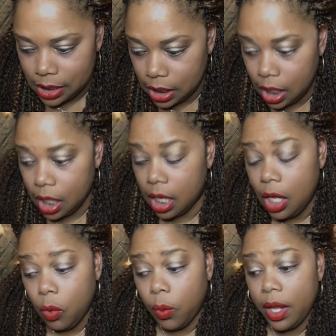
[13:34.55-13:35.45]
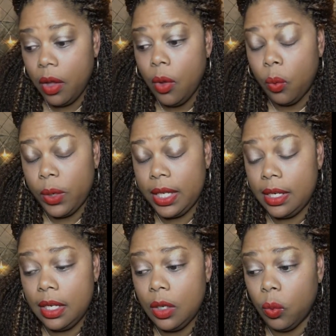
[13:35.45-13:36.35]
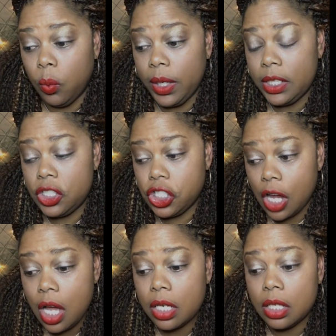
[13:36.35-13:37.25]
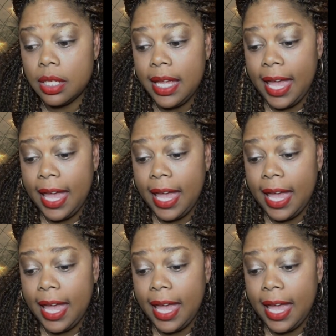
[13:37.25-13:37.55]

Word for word: Yeah, well, when, when Shauna